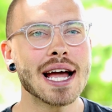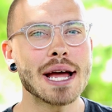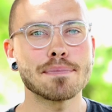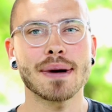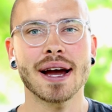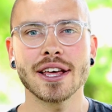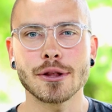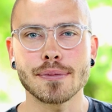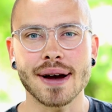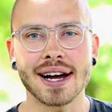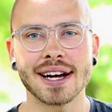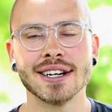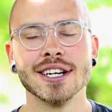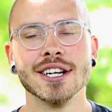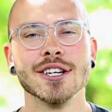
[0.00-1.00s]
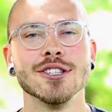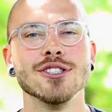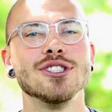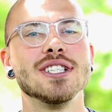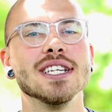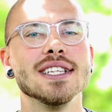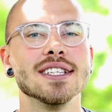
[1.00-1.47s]
and by the bar
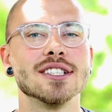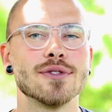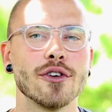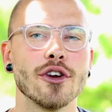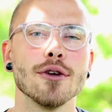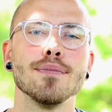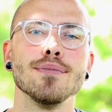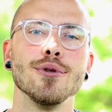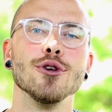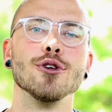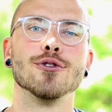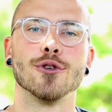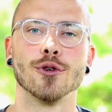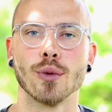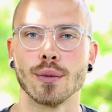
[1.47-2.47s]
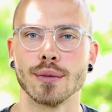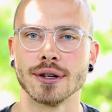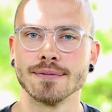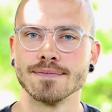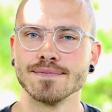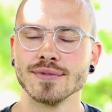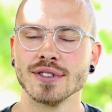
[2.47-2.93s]
you see this very beautiful woman.